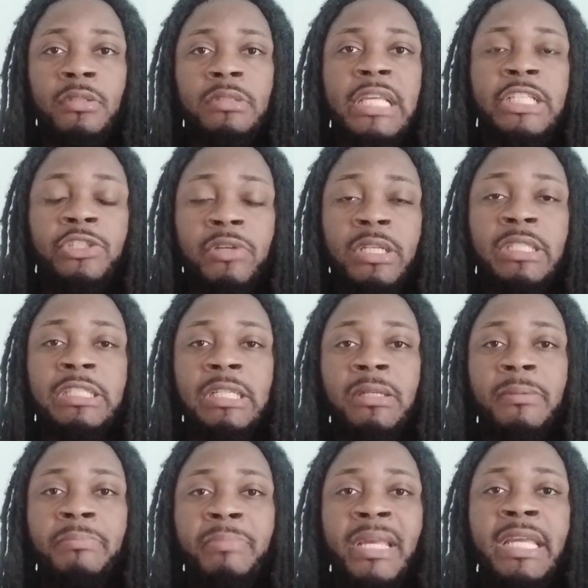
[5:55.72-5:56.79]
that's trying to set
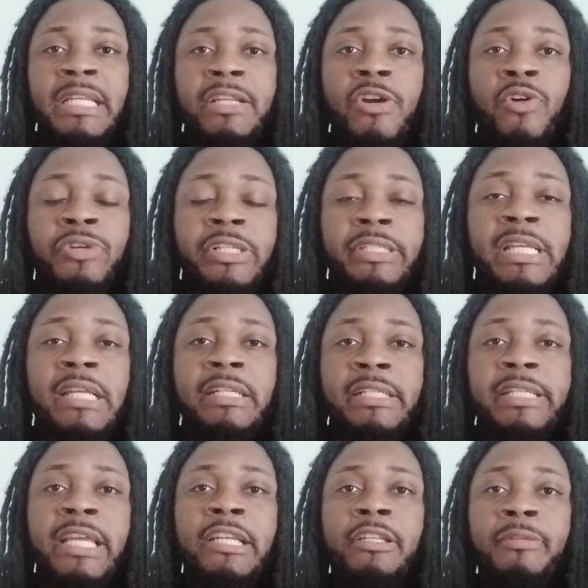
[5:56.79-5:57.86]
up men on a
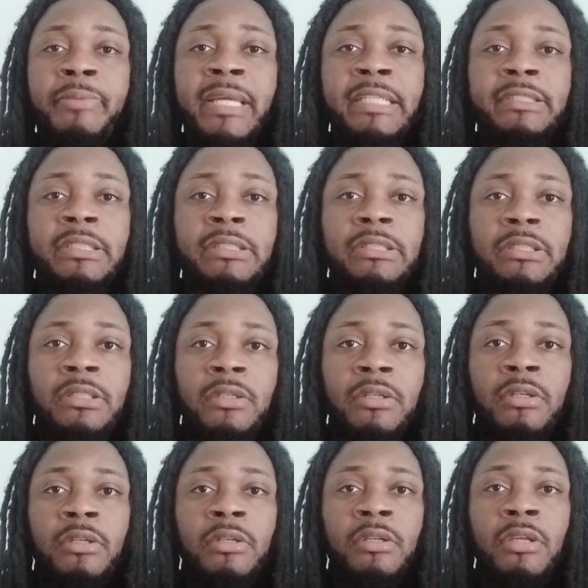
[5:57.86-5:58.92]
daily basis.
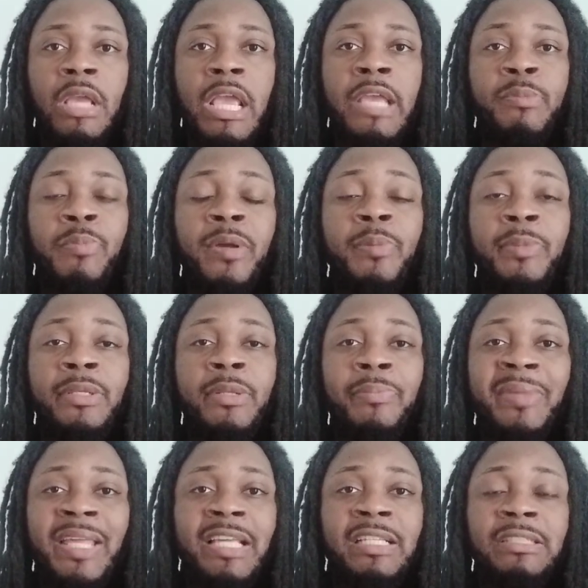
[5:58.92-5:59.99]
And remember, the
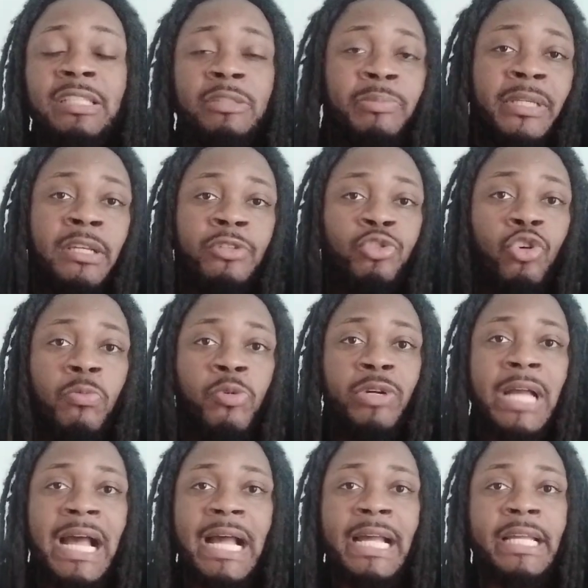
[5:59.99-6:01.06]
man could just be a normal
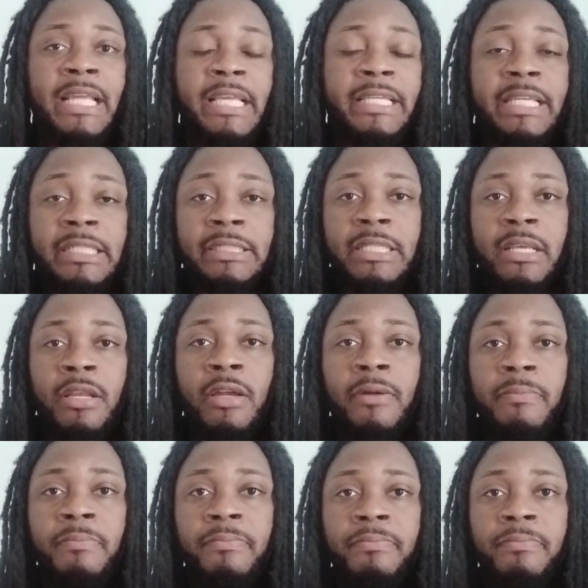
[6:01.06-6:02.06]
guy and get set up.